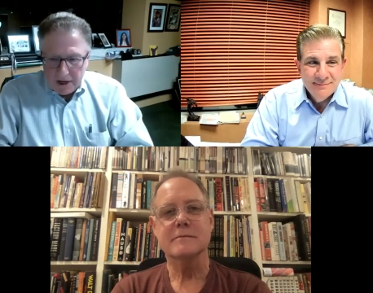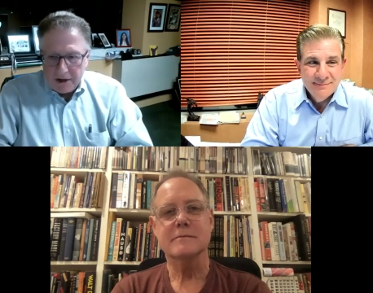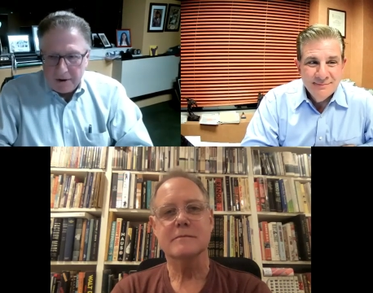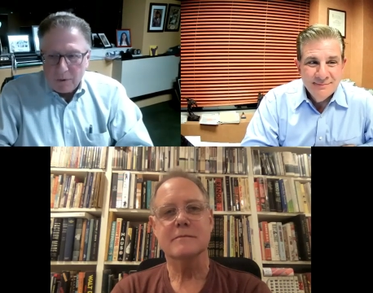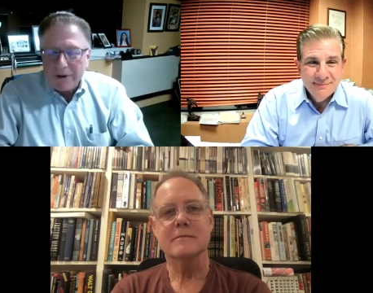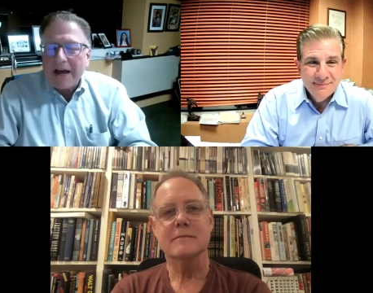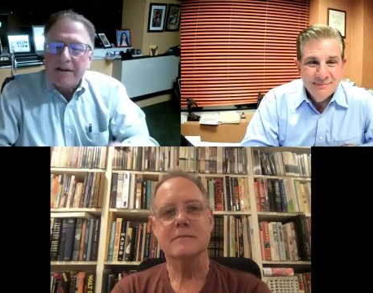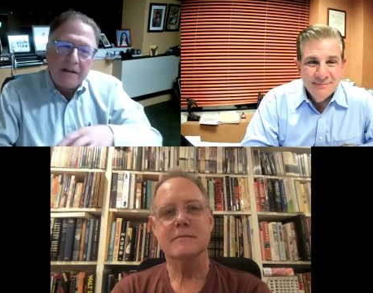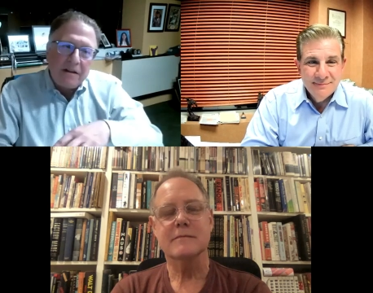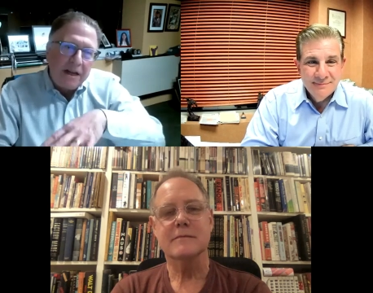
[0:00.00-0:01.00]
Speaker 1: it, well not
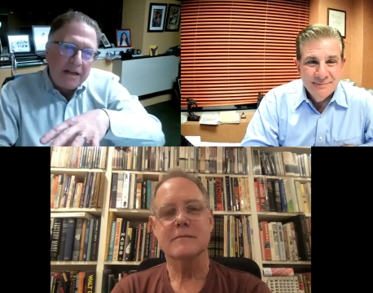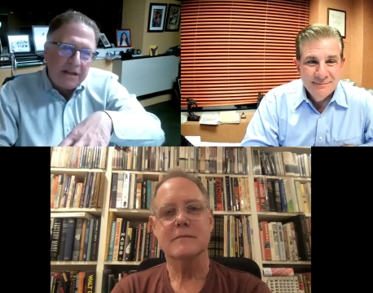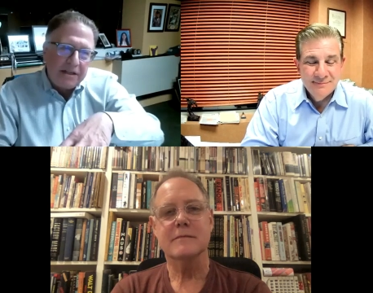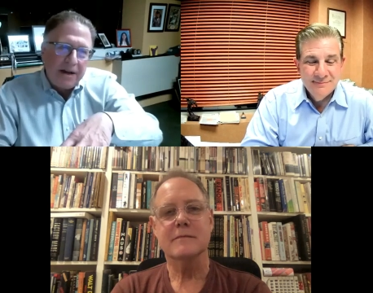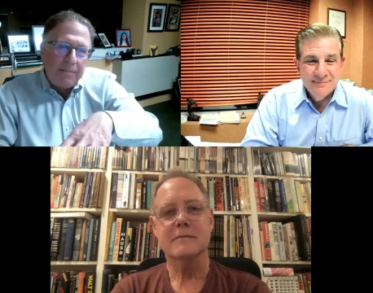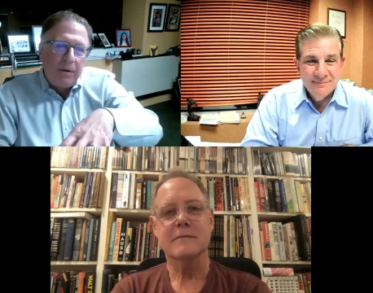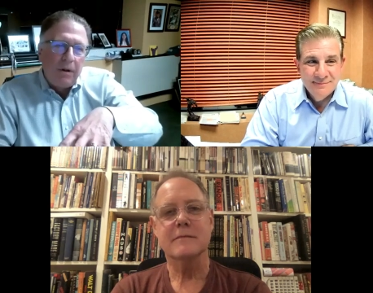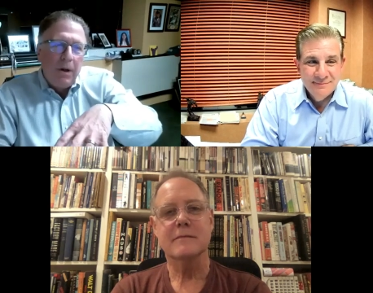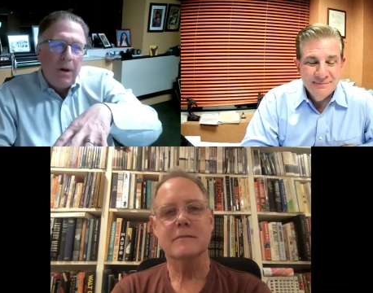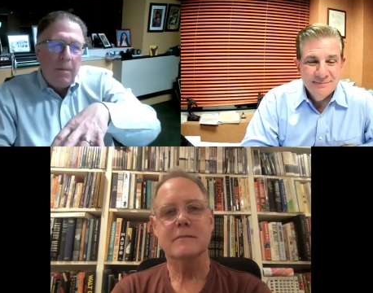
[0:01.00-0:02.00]
not the last
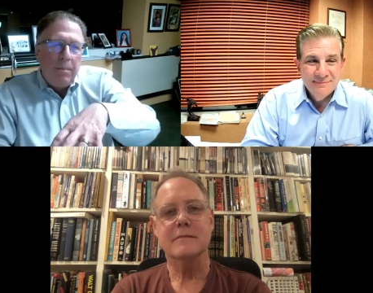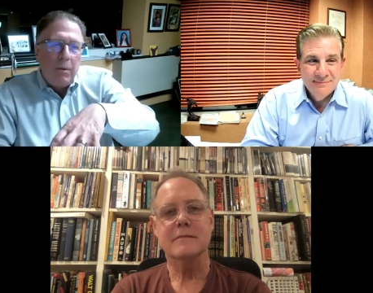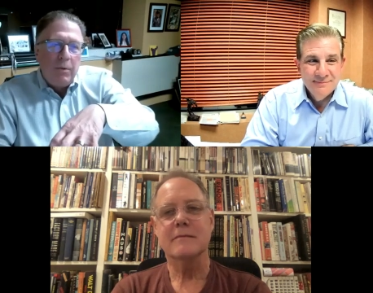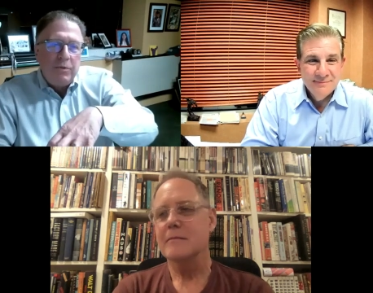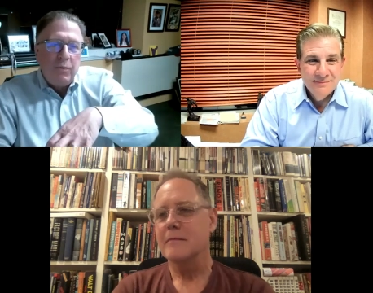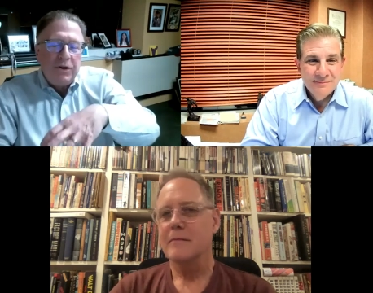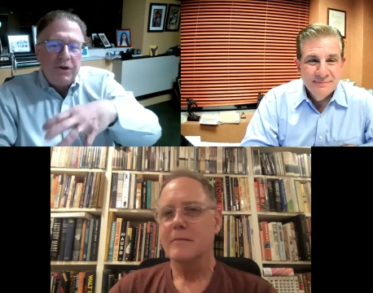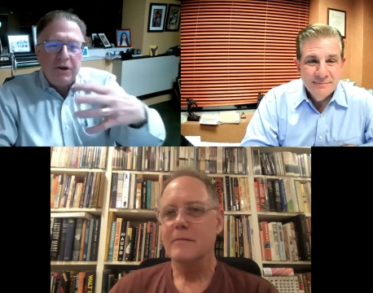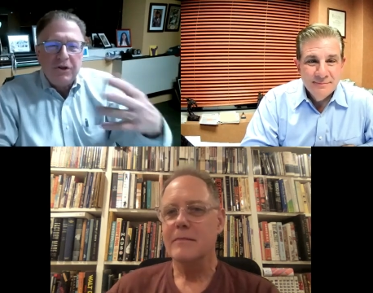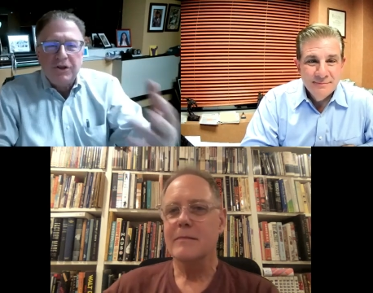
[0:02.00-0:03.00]
example but would would
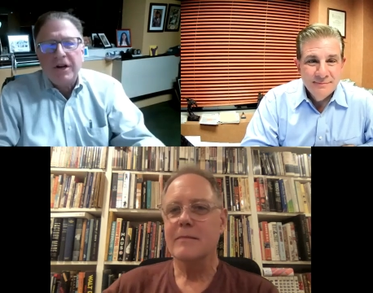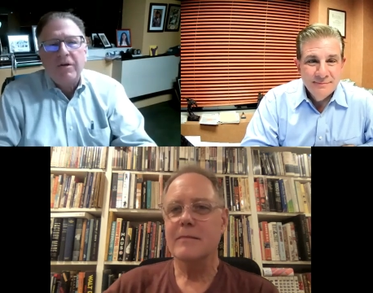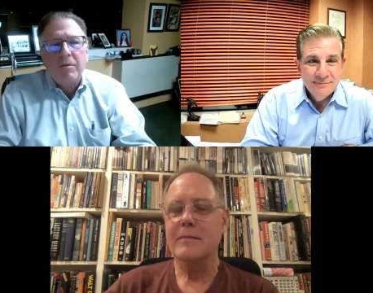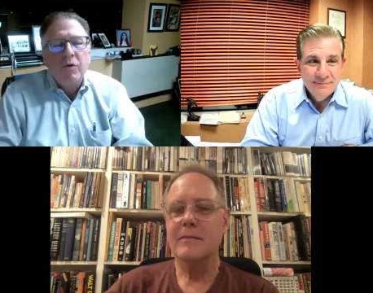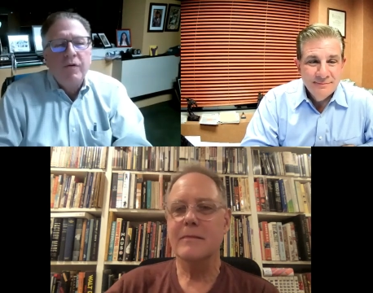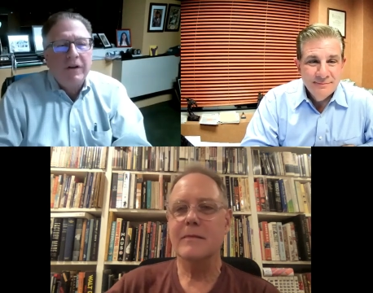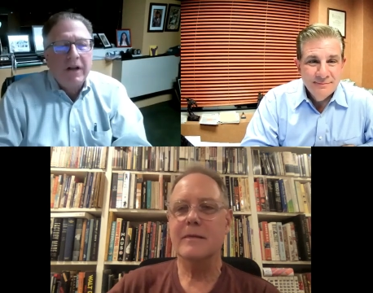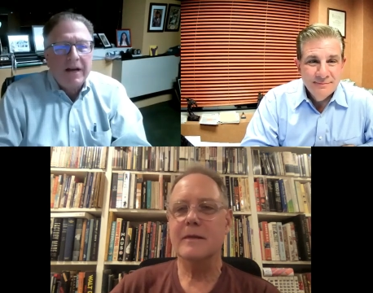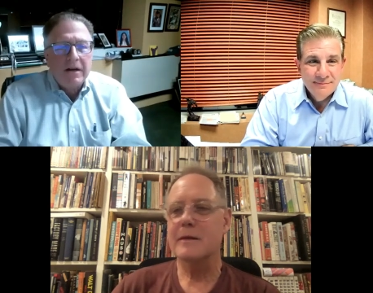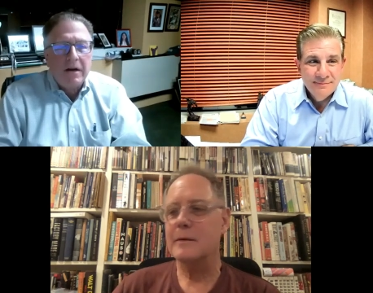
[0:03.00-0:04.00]
you consider a movie
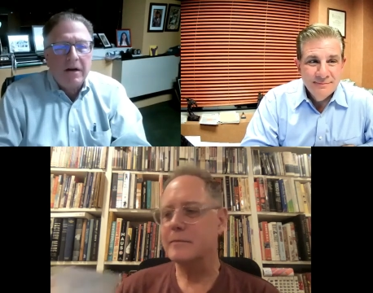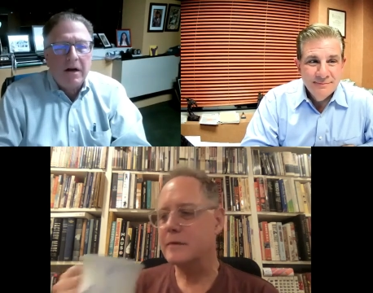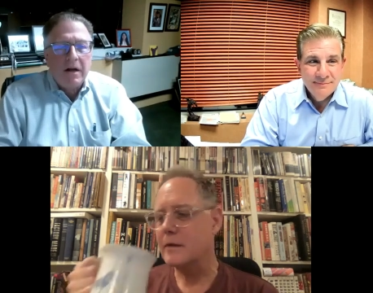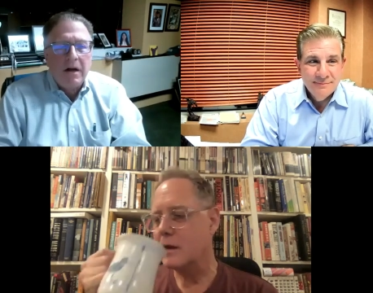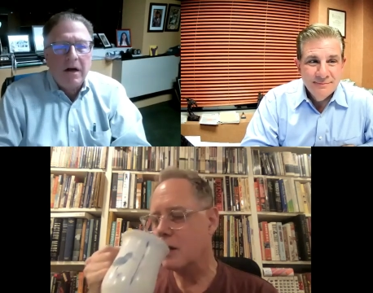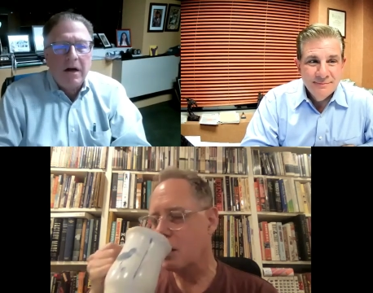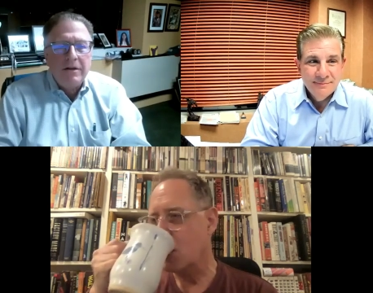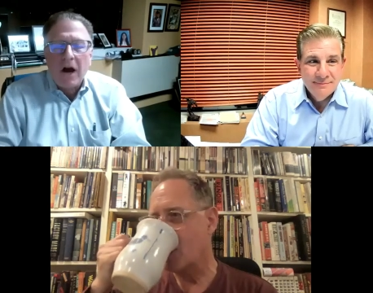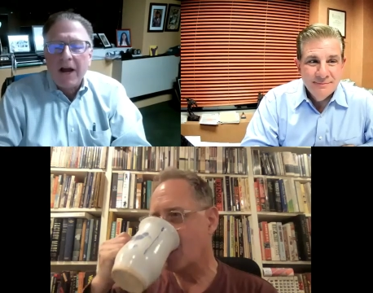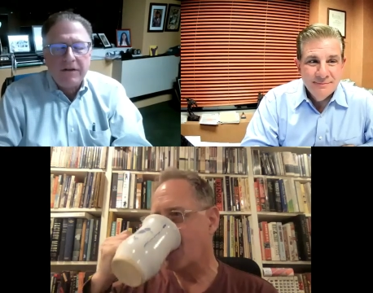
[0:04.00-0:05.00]
like uh, a
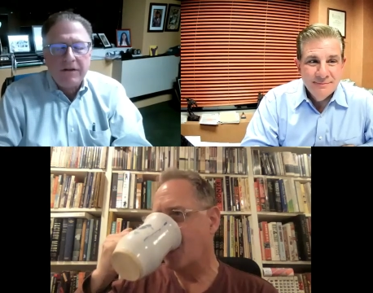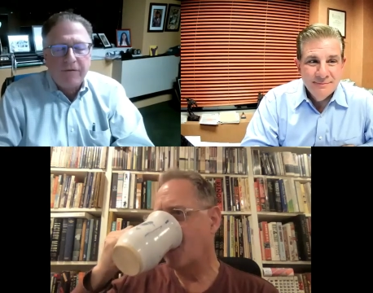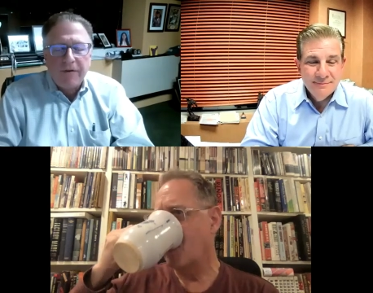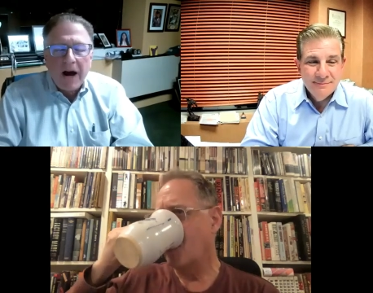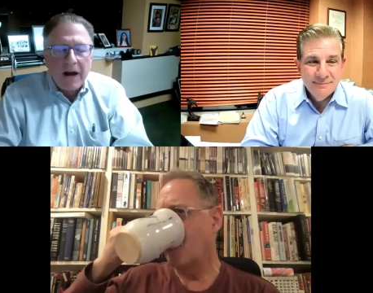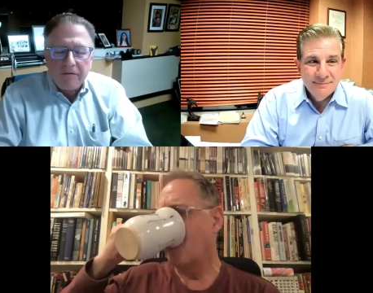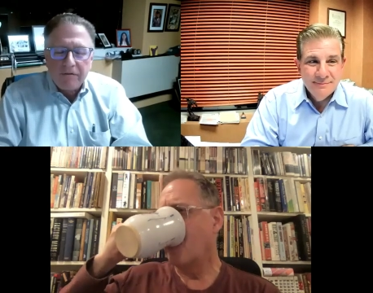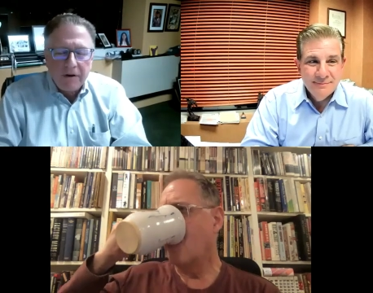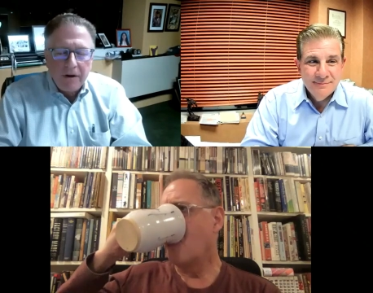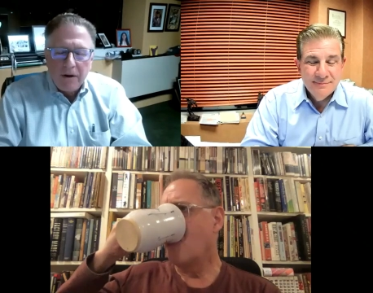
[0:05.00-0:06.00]
9 to 5